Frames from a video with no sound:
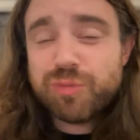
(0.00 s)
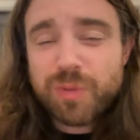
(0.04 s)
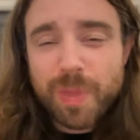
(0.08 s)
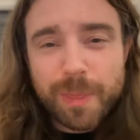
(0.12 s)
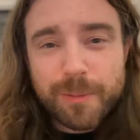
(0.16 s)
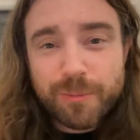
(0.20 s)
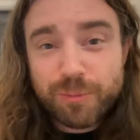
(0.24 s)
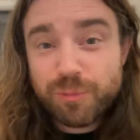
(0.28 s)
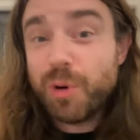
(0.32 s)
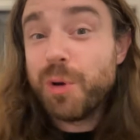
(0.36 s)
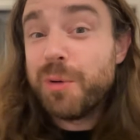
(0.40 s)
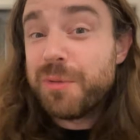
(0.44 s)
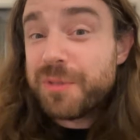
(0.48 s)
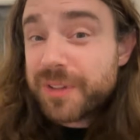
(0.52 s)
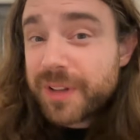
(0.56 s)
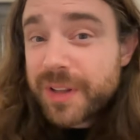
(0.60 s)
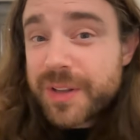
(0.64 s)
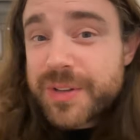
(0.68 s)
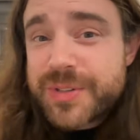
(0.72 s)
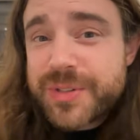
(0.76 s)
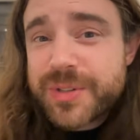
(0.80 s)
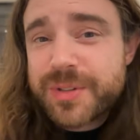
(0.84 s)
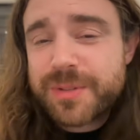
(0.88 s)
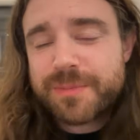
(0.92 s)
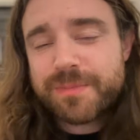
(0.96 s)

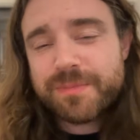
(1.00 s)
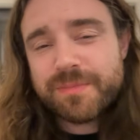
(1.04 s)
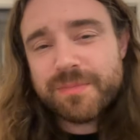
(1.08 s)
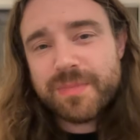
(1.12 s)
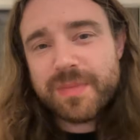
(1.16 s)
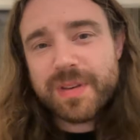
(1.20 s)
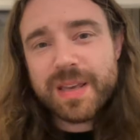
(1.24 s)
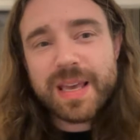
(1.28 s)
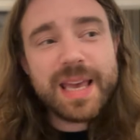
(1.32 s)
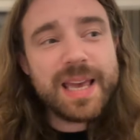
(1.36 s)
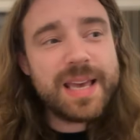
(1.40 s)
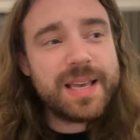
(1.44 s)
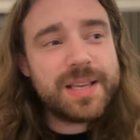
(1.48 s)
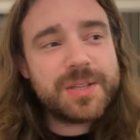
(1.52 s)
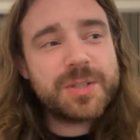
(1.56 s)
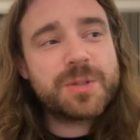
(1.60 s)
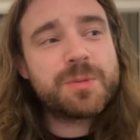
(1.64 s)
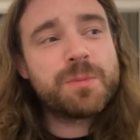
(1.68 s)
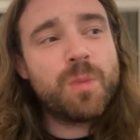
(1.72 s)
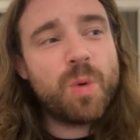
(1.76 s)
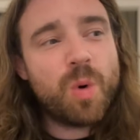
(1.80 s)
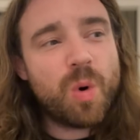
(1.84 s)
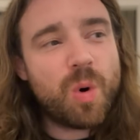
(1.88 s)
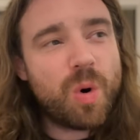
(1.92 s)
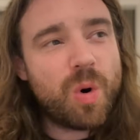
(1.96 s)
ruthless, is
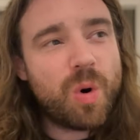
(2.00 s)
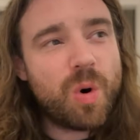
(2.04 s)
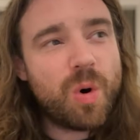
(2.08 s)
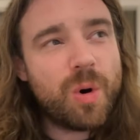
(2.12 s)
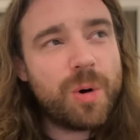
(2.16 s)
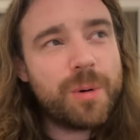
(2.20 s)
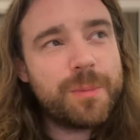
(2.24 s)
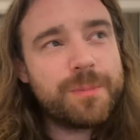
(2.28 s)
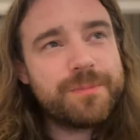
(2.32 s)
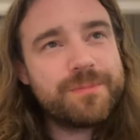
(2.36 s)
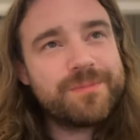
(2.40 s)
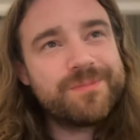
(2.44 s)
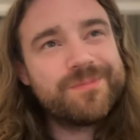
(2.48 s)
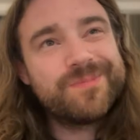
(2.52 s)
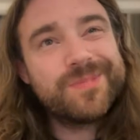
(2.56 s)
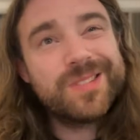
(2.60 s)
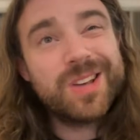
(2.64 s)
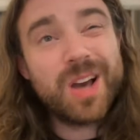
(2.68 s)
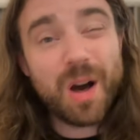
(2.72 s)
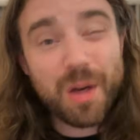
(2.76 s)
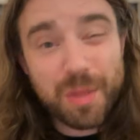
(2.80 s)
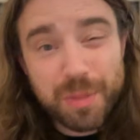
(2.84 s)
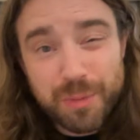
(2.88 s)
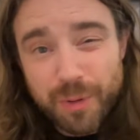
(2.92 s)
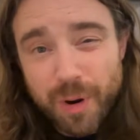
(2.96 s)
more
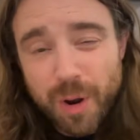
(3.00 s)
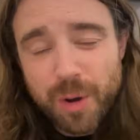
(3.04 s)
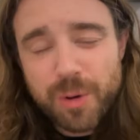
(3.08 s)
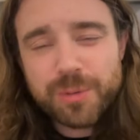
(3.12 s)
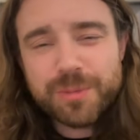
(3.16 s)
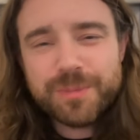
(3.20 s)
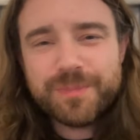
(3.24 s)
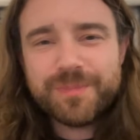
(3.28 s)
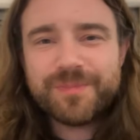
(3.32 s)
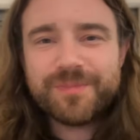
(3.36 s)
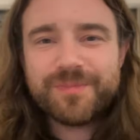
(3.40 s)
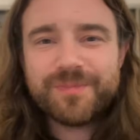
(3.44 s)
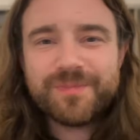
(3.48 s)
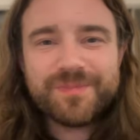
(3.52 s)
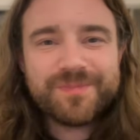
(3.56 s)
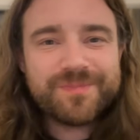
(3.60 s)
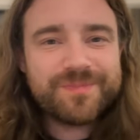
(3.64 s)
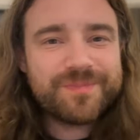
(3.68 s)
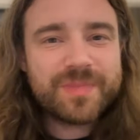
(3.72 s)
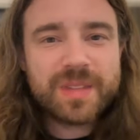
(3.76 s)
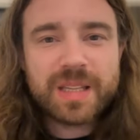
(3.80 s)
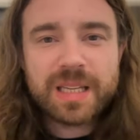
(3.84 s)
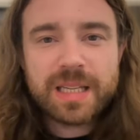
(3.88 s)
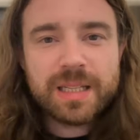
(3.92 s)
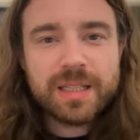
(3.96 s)
cutthroat,
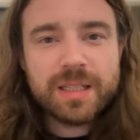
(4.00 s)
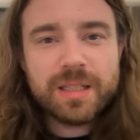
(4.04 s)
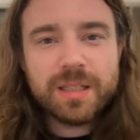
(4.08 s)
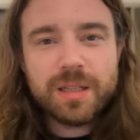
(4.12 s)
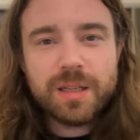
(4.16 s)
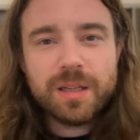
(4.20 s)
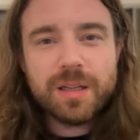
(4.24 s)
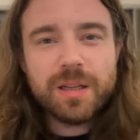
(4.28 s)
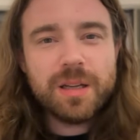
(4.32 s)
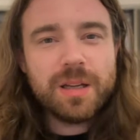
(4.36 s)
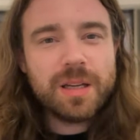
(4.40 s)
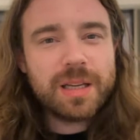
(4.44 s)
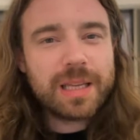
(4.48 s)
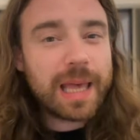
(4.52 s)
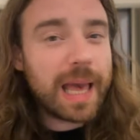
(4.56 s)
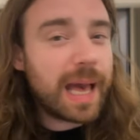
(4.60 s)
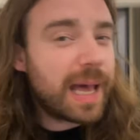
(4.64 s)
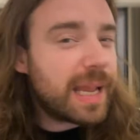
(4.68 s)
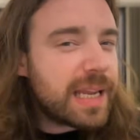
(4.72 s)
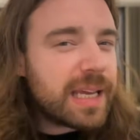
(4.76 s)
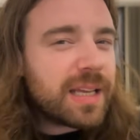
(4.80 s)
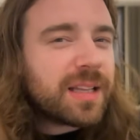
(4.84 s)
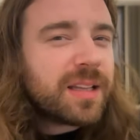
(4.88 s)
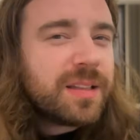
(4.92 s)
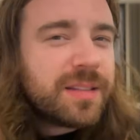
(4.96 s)
can
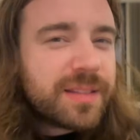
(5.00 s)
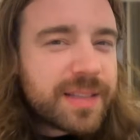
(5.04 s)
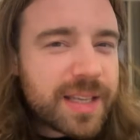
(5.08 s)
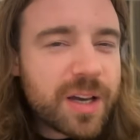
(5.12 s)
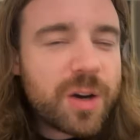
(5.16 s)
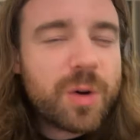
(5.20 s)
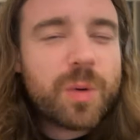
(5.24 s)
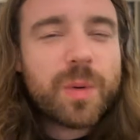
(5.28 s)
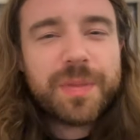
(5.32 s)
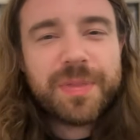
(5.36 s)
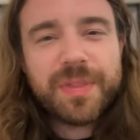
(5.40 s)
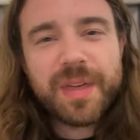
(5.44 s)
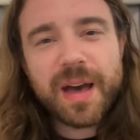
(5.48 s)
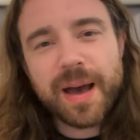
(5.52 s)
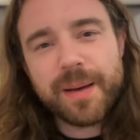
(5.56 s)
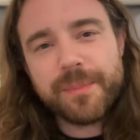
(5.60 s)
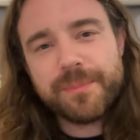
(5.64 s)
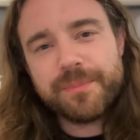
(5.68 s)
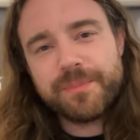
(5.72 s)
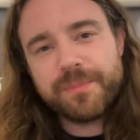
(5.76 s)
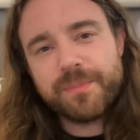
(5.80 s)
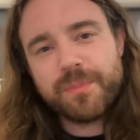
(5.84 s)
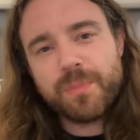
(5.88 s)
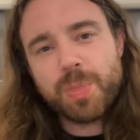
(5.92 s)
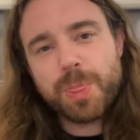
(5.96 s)
England deal with that?
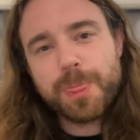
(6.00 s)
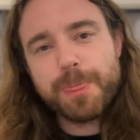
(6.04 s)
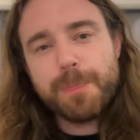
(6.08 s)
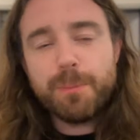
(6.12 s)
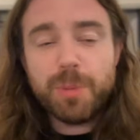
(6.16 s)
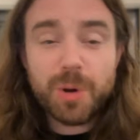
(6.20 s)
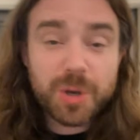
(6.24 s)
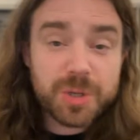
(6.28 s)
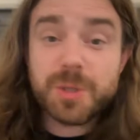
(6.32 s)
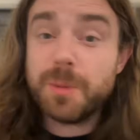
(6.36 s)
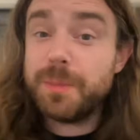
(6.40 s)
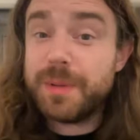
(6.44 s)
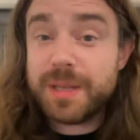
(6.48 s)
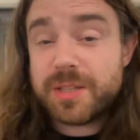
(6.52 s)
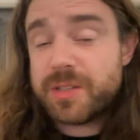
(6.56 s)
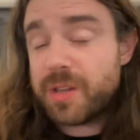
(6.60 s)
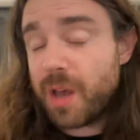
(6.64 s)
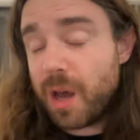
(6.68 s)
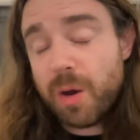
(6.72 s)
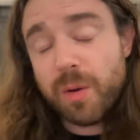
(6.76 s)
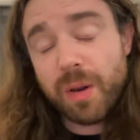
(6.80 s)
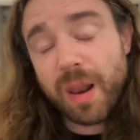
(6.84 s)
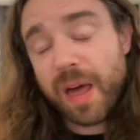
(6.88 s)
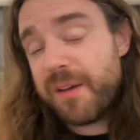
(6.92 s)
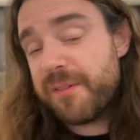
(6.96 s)
Possibly
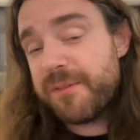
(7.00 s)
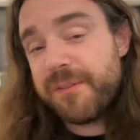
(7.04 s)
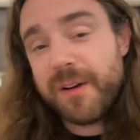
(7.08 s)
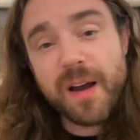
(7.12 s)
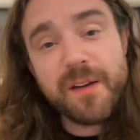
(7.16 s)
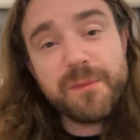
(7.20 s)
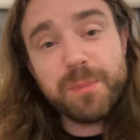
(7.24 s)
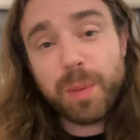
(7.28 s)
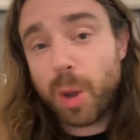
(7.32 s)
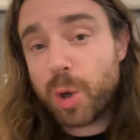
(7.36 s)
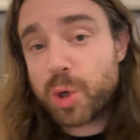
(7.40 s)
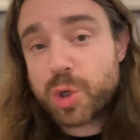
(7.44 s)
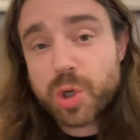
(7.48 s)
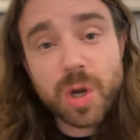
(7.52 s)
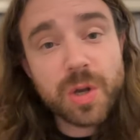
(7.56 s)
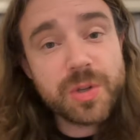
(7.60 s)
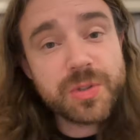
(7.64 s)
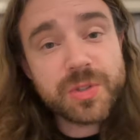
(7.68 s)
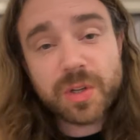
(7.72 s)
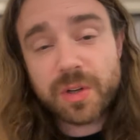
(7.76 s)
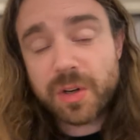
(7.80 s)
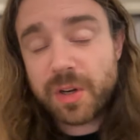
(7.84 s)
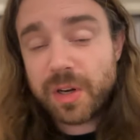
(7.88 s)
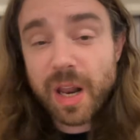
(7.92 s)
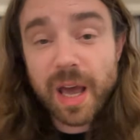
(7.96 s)
so. Like, 5 block
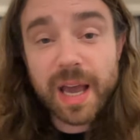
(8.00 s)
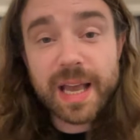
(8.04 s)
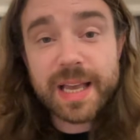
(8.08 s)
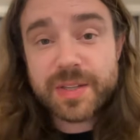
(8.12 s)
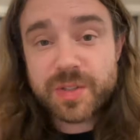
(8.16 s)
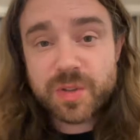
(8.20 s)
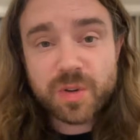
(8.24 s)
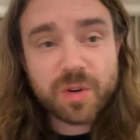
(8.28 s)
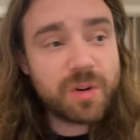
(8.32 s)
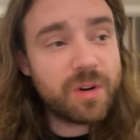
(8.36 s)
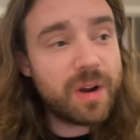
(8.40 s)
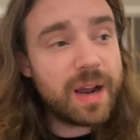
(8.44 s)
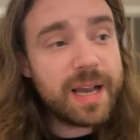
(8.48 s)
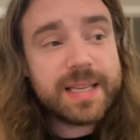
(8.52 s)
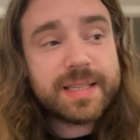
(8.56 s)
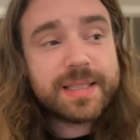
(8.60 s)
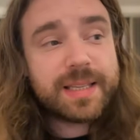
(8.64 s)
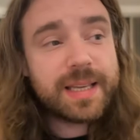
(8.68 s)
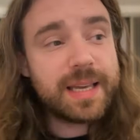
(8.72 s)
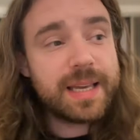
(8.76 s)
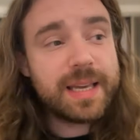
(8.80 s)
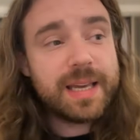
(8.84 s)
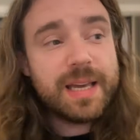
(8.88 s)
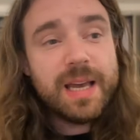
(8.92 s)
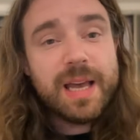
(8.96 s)
shots on a night is
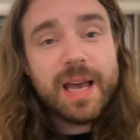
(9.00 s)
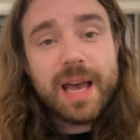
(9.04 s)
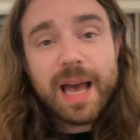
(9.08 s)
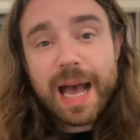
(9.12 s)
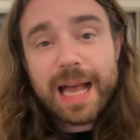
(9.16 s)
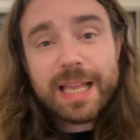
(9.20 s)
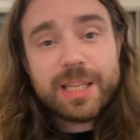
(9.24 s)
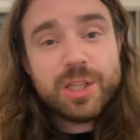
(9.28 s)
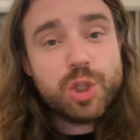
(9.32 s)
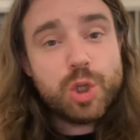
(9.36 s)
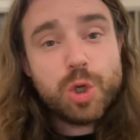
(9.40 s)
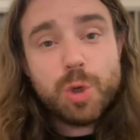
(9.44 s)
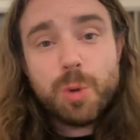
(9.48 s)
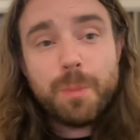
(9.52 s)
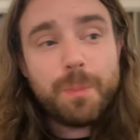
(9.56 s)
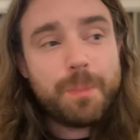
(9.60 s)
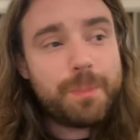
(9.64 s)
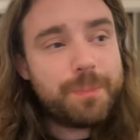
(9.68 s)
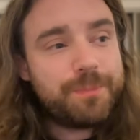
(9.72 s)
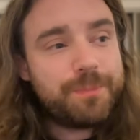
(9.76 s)
crazy. And Jude